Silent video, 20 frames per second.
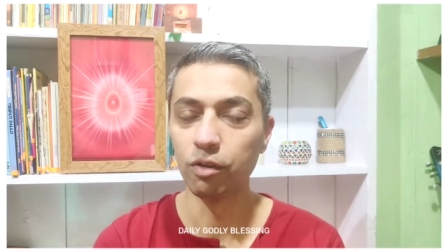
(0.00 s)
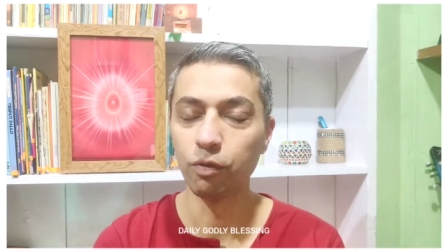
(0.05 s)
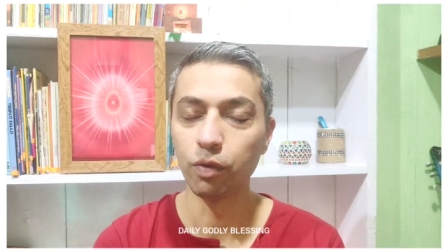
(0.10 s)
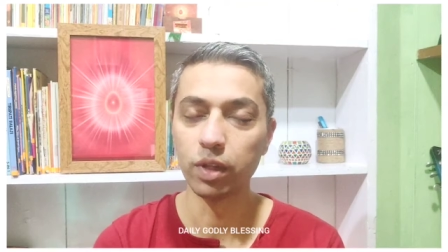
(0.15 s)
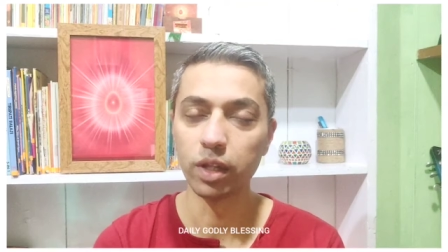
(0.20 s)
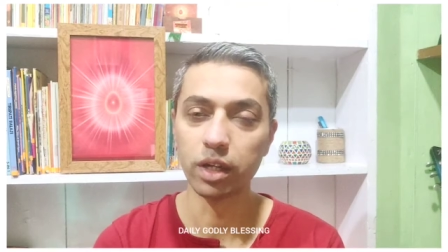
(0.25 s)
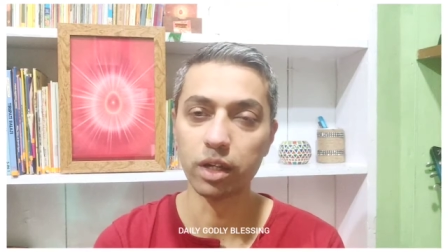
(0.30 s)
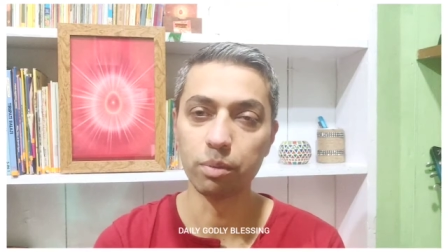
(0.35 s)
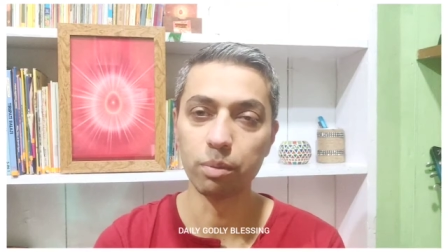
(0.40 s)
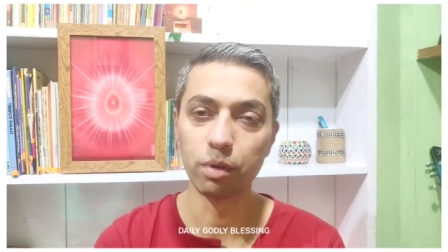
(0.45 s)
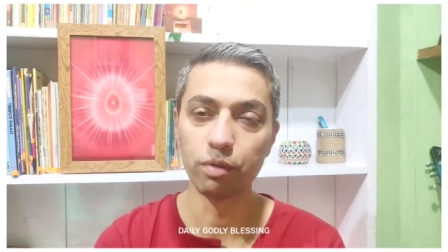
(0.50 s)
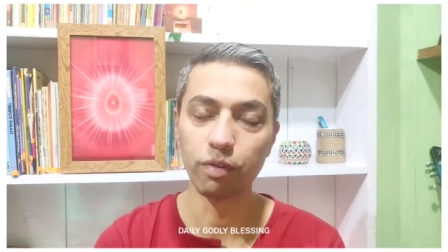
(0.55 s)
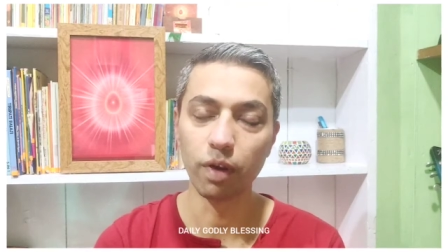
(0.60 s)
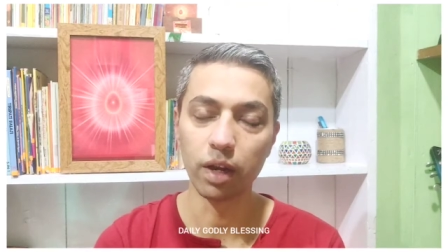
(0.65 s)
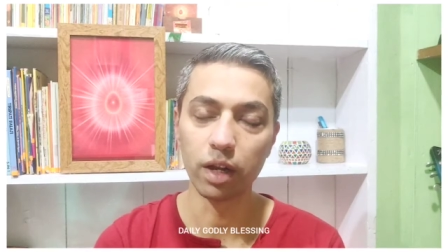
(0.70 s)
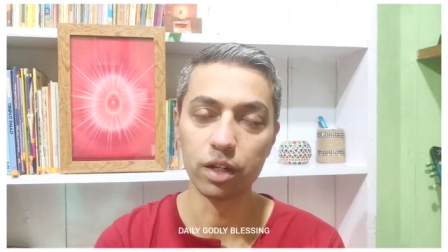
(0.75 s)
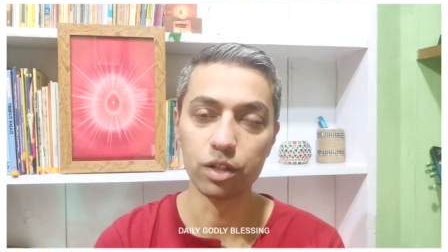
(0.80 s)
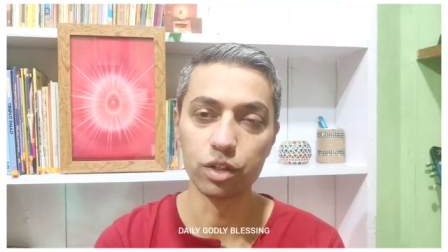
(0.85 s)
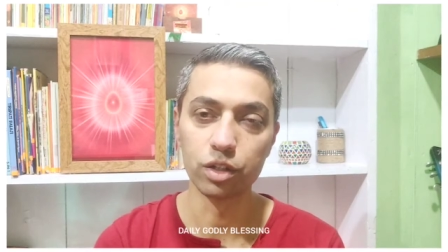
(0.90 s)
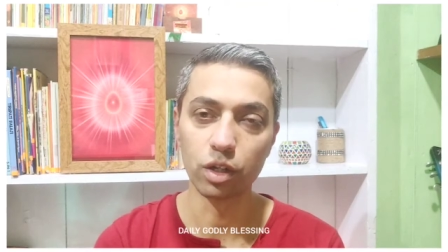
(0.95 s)
whether it be
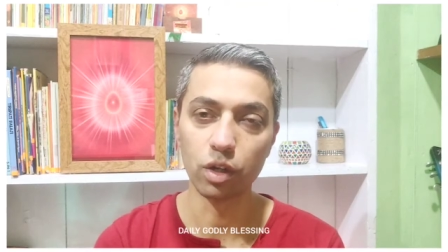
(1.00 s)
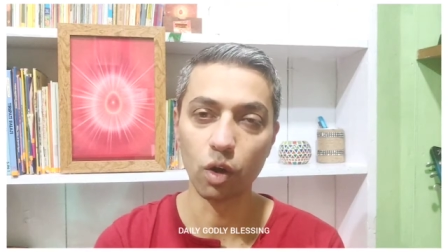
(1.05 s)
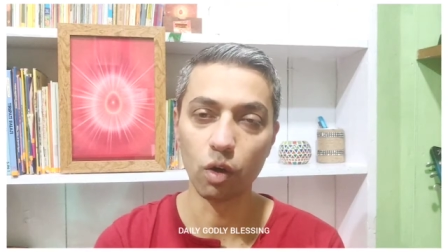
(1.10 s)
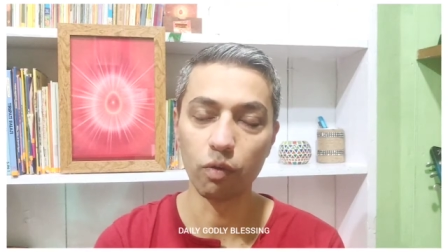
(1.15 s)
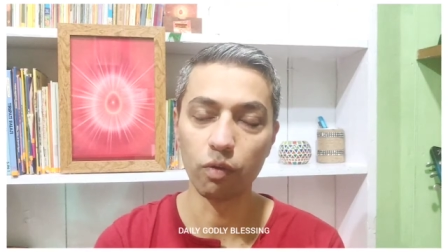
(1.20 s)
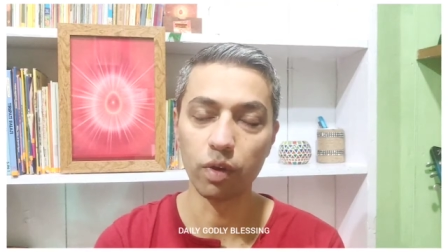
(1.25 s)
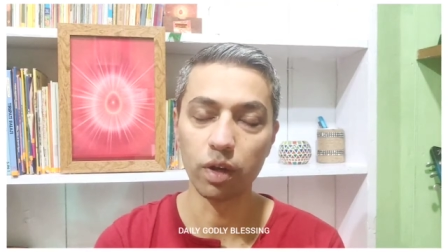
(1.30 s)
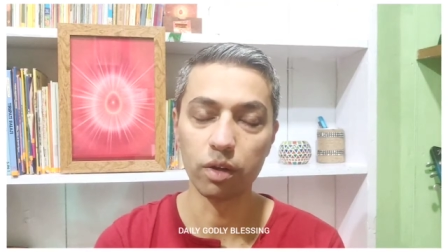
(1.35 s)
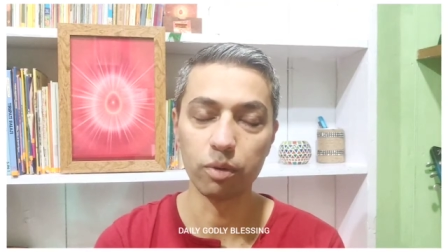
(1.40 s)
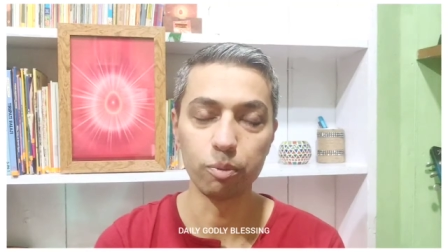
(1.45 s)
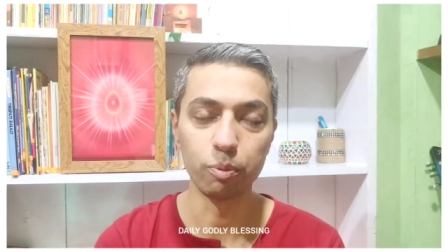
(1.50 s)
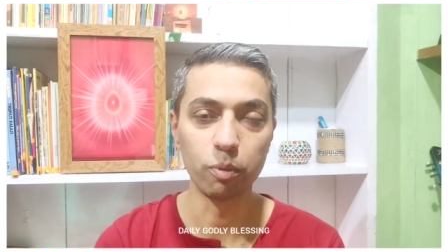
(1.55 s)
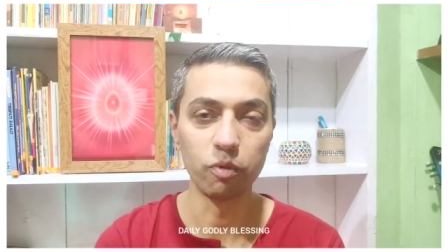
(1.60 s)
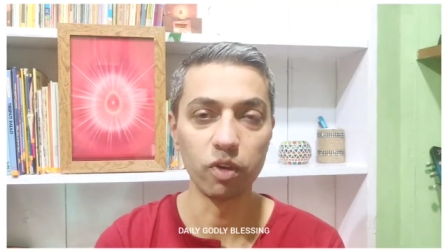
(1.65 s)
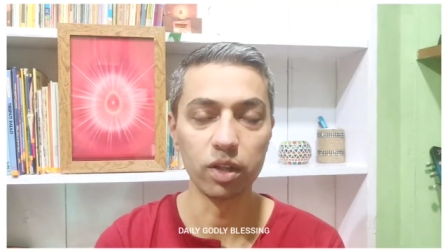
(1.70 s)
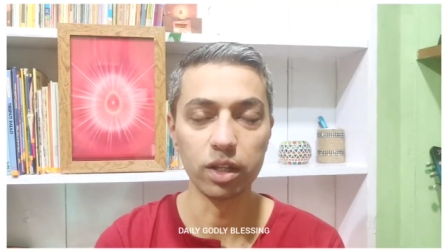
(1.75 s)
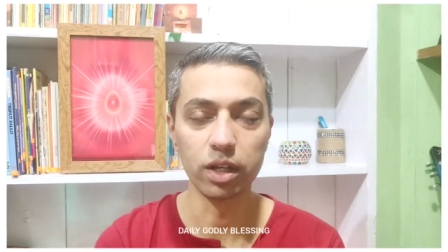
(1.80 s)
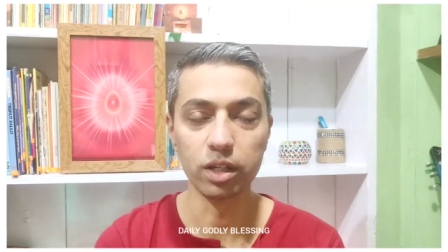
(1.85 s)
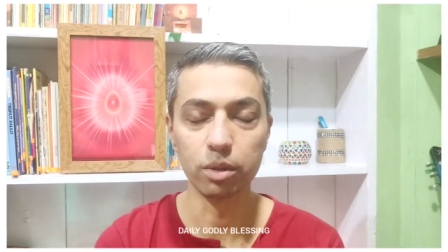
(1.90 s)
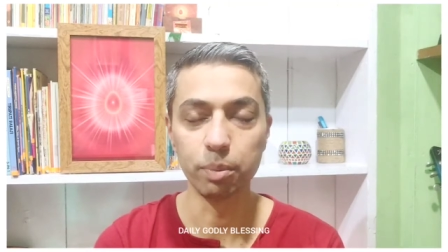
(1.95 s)
financial or whether